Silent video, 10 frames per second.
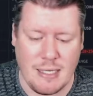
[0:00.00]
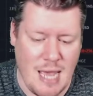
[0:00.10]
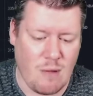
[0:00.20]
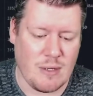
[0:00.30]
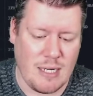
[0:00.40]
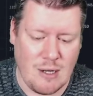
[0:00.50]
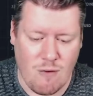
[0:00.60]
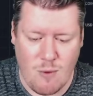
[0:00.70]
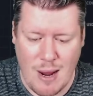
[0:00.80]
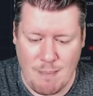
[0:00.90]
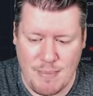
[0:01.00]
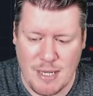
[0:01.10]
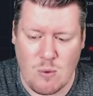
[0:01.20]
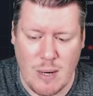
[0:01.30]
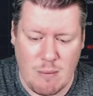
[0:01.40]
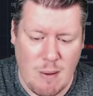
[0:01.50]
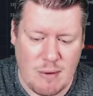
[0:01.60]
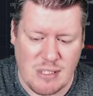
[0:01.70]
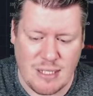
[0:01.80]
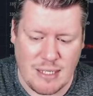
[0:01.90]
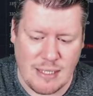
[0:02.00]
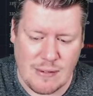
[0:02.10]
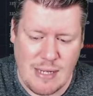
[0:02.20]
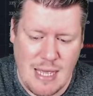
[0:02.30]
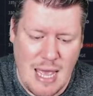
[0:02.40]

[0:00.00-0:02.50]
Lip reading: Now, looking over at Bitcoin, what we're seeing here